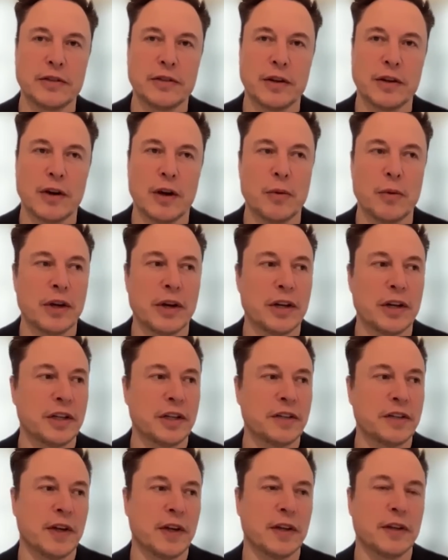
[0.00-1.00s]
So I would not
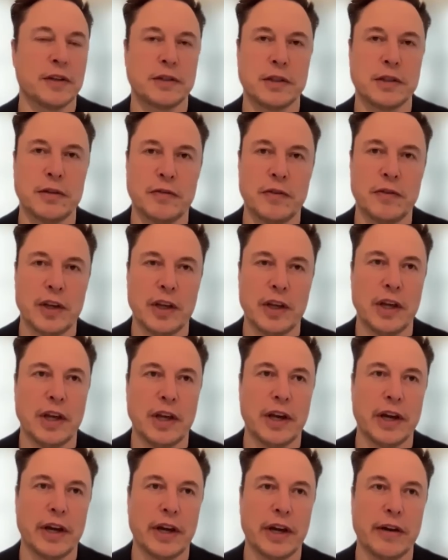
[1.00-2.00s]
expect this to
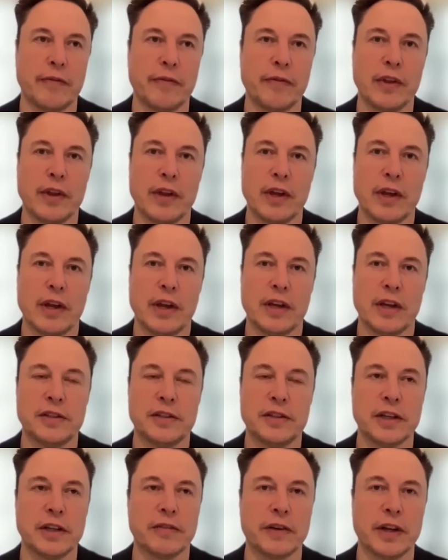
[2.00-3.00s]
be um, a
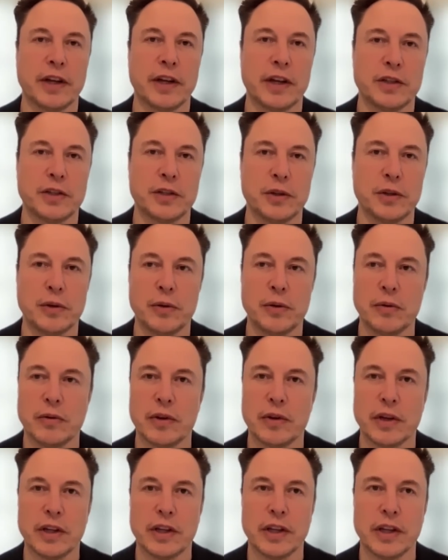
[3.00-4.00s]
significant issue
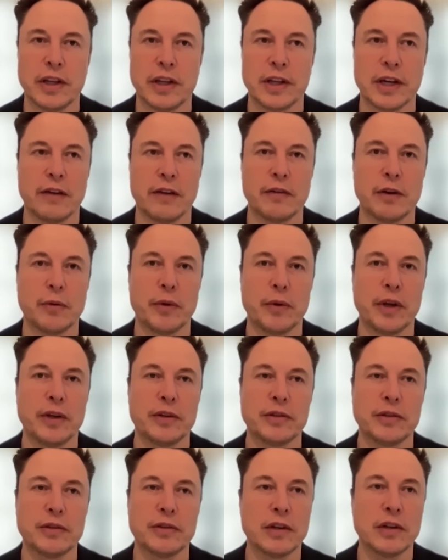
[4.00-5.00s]
in in the coming
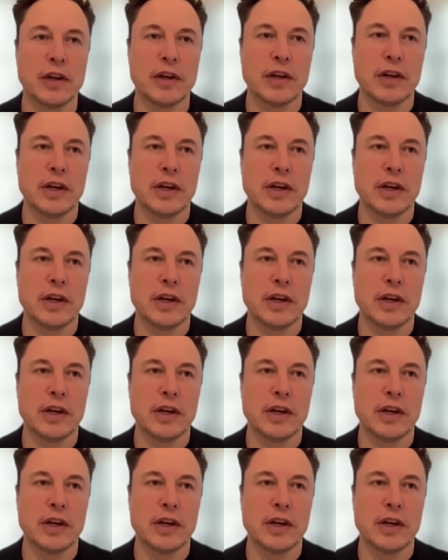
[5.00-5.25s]
weeks.